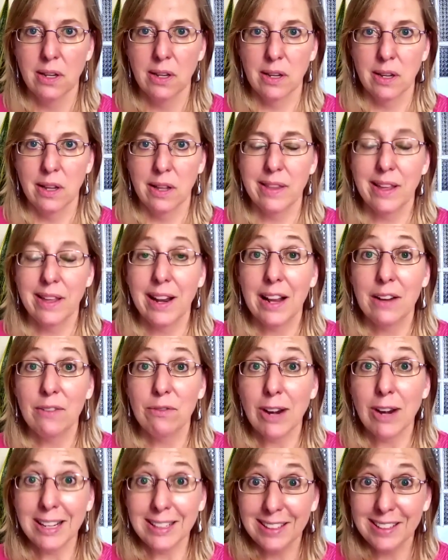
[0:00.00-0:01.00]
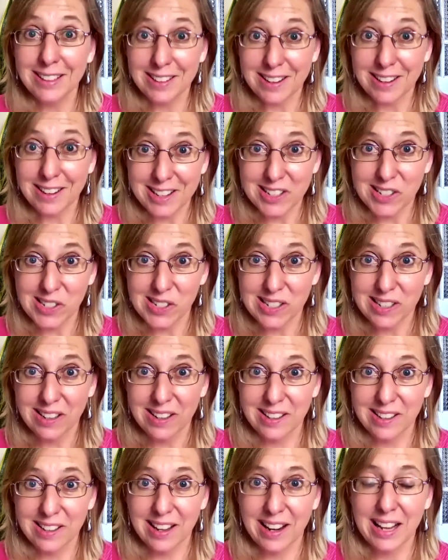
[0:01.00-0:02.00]
that I recognize
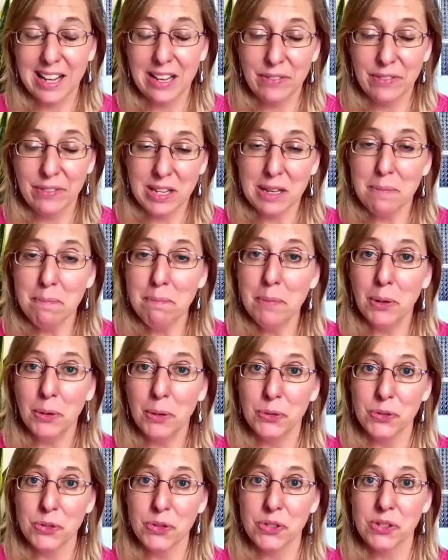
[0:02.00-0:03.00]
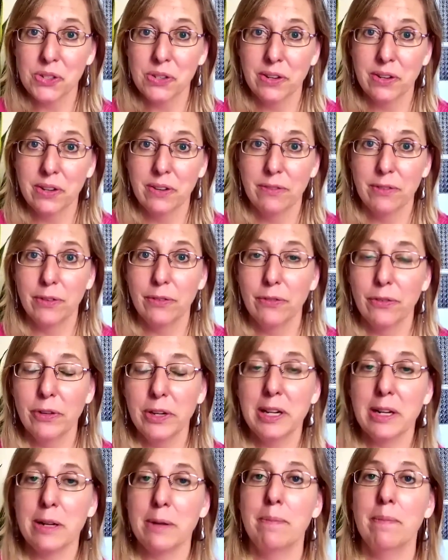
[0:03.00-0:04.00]
that I have an impulse for freedom.
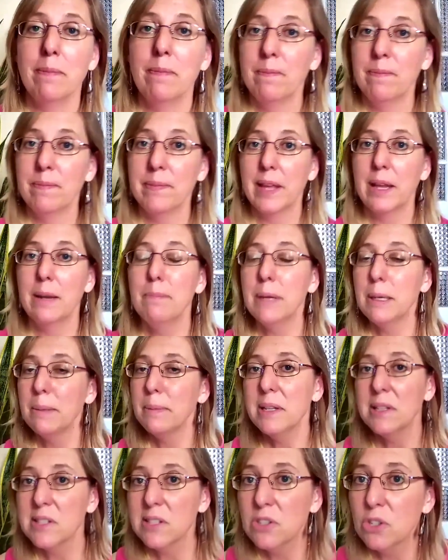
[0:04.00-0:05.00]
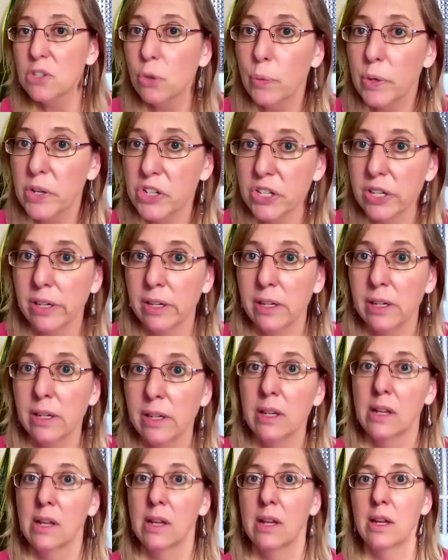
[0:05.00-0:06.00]
And maybe it's intuition,
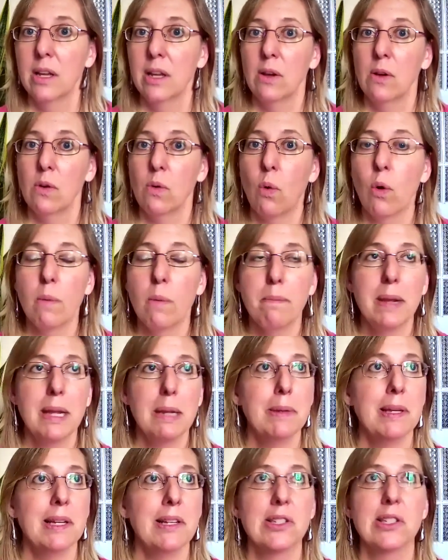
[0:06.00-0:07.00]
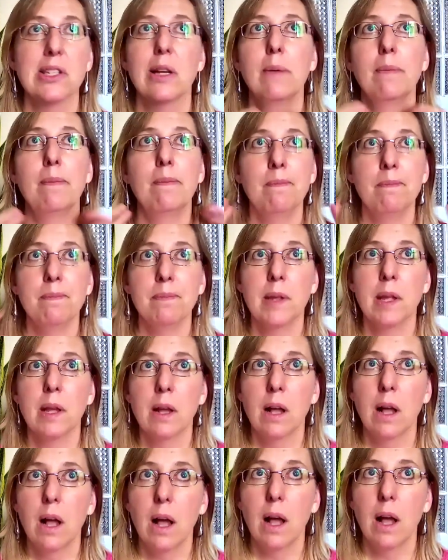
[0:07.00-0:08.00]
or maybe it's some
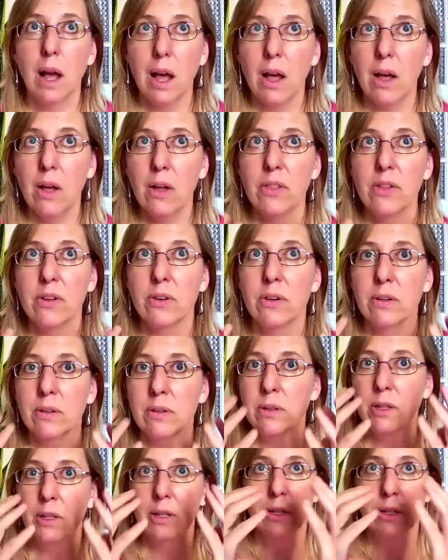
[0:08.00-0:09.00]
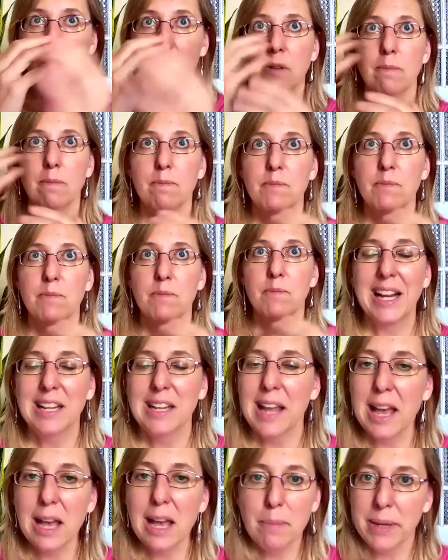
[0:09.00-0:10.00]
other
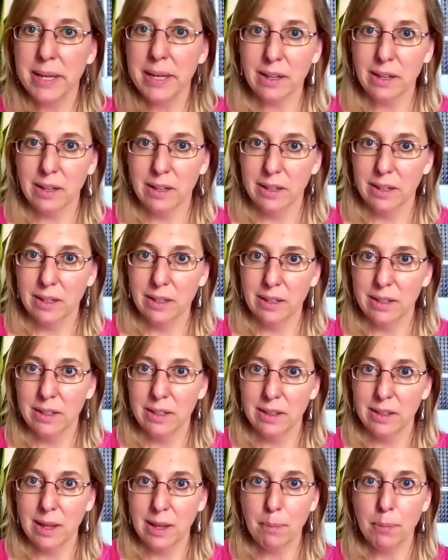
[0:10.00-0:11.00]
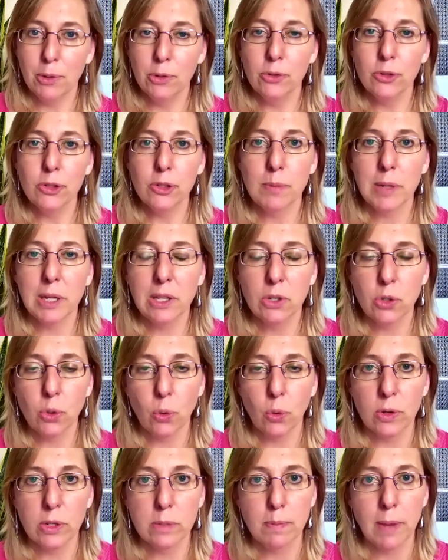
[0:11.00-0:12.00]
dynamic that pulls me
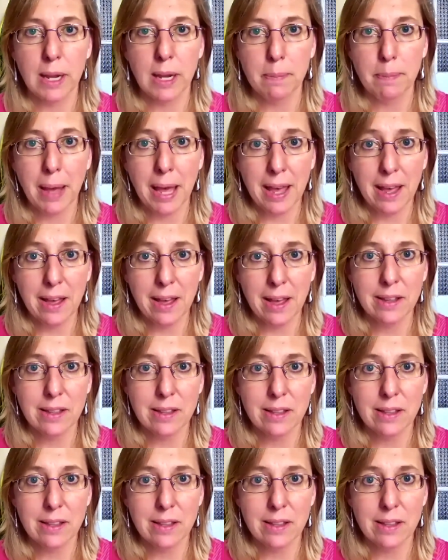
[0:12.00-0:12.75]
towards my path.